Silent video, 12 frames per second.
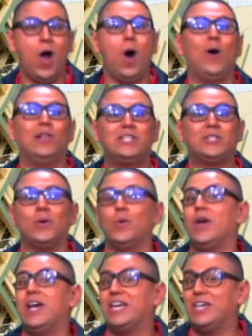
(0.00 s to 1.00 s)
Also,
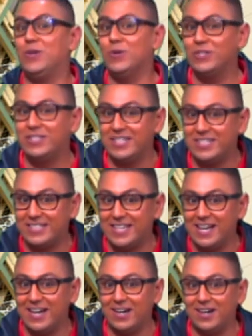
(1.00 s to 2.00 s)
use the
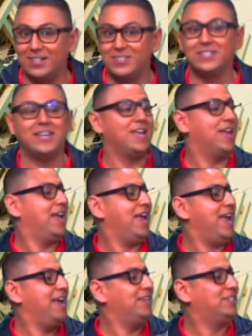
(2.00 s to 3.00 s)
stairs.
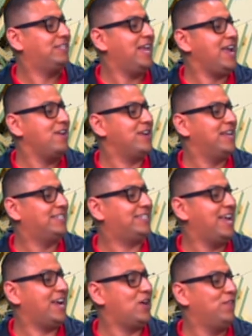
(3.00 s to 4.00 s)
And stay on the
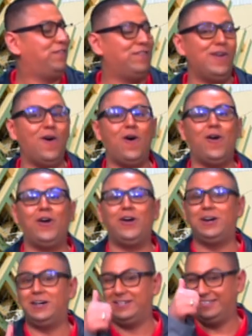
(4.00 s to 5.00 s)
second
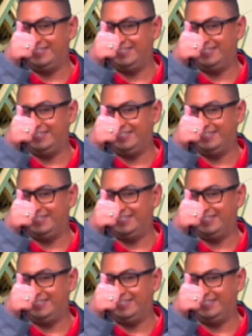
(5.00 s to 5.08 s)
floor.